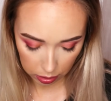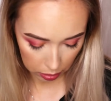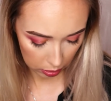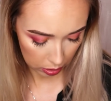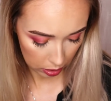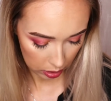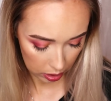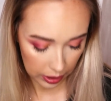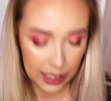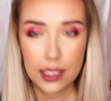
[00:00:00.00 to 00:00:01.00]
Ooh,
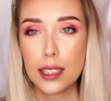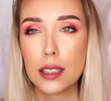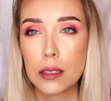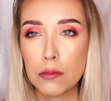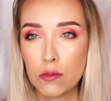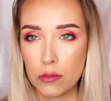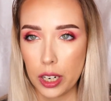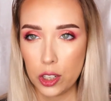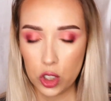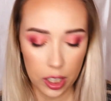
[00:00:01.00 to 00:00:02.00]
I see some
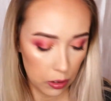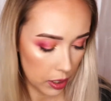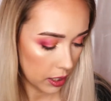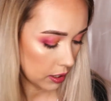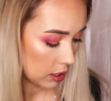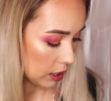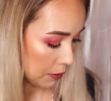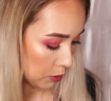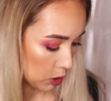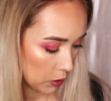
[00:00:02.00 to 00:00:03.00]
eyeshadow dust.
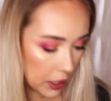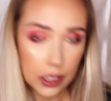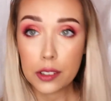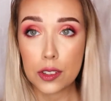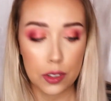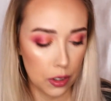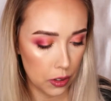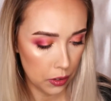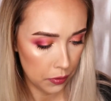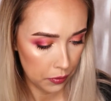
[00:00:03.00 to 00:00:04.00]
I'm growing concerned.